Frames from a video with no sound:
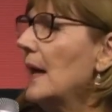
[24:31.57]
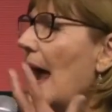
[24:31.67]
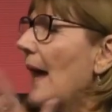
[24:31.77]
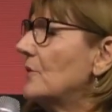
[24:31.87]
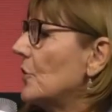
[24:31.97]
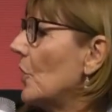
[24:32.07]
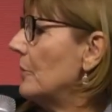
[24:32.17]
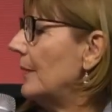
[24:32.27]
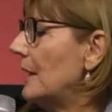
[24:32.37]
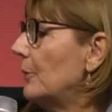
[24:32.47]
had
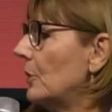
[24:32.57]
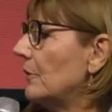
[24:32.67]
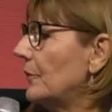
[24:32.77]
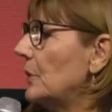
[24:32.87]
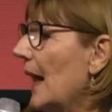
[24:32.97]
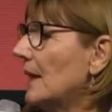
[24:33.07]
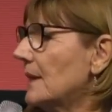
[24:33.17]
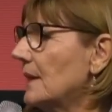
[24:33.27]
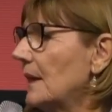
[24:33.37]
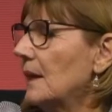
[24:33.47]
so many beautiful
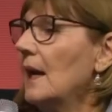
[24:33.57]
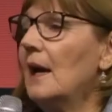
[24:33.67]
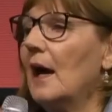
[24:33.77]
colours in it.